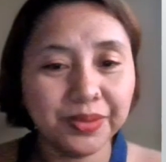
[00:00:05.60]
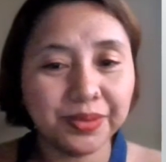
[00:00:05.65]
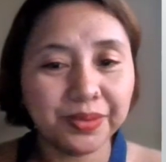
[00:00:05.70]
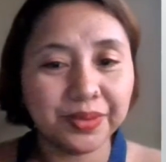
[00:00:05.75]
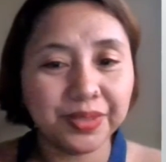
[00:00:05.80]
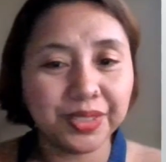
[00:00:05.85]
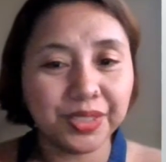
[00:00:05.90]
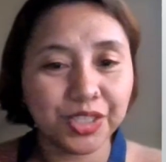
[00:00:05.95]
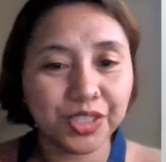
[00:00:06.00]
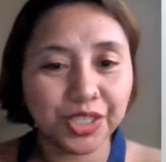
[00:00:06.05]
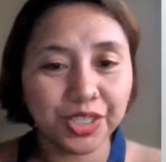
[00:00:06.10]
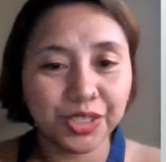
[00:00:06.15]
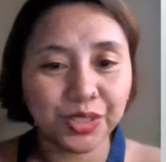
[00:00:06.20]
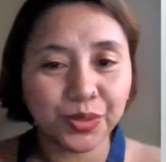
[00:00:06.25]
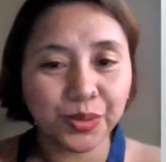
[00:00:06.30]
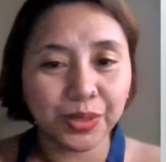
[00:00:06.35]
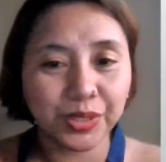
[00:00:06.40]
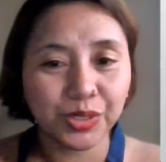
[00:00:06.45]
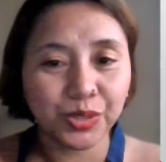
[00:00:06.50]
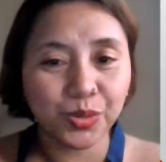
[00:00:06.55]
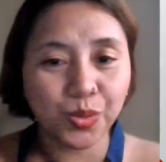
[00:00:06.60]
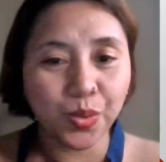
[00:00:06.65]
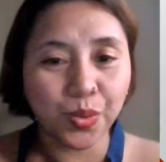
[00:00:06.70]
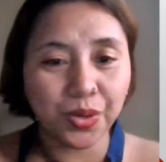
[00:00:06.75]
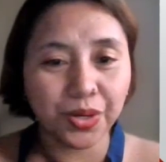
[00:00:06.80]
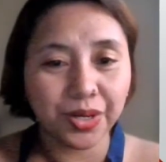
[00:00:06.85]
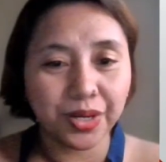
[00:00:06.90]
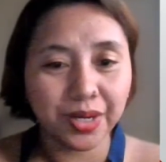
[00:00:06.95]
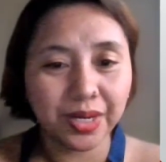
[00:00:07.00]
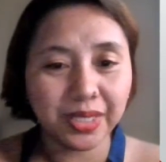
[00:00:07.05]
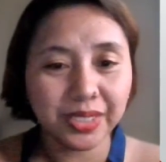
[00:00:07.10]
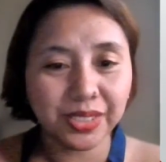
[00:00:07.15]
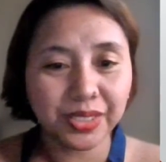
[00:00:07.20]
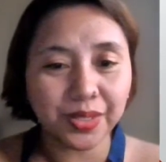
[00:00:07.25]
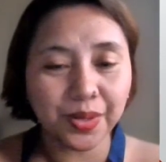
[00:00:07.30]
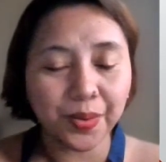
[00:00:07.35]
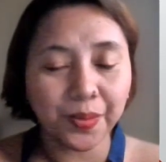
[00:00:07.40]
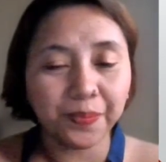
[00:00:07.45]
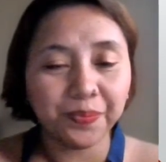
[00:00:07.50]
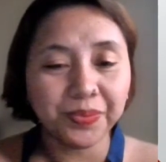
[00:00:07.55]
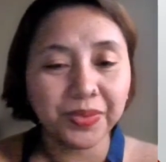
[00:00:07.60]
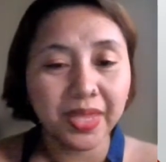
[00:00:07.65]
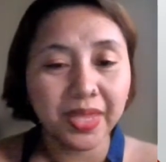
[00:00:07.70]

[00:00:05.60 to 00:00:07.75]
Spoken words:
to Teacher Joy's Corner. This